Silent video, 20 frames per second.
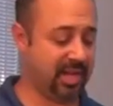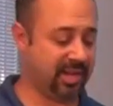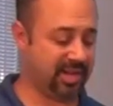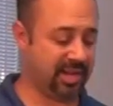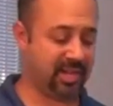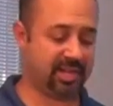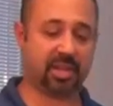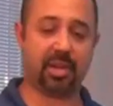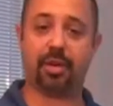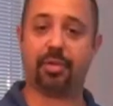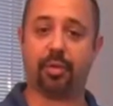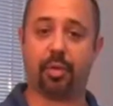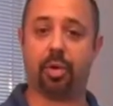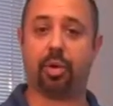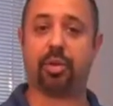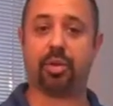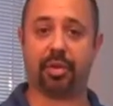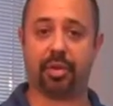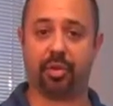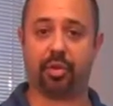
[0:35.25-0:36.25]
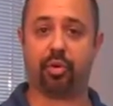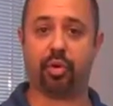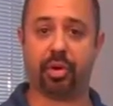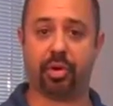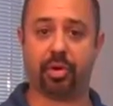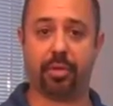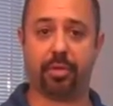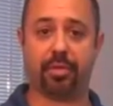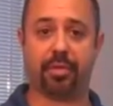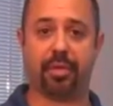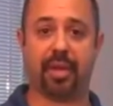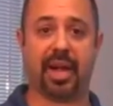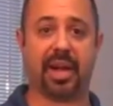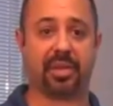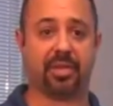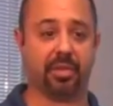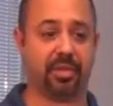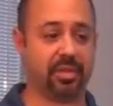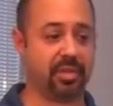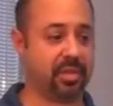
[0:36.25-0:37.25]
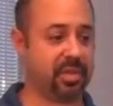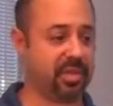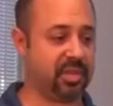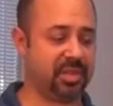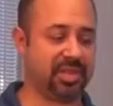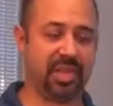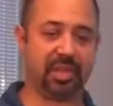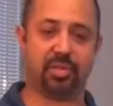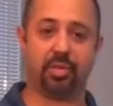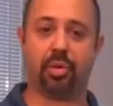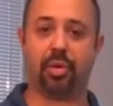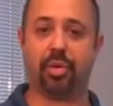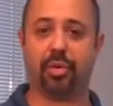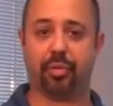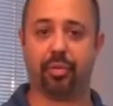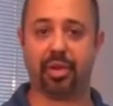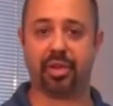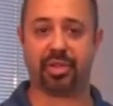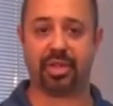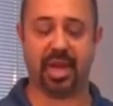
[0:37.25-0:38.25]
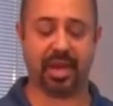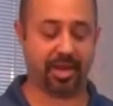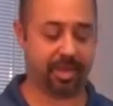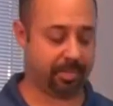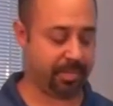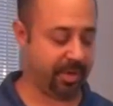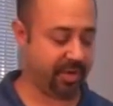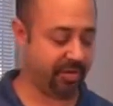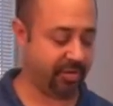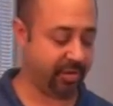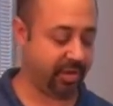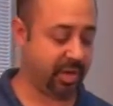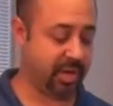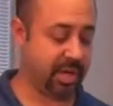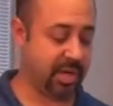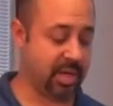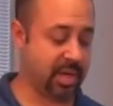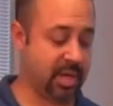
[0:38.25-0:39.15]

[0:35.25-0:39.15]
takes care of all of the critical factors, takes all the risk out of the picture.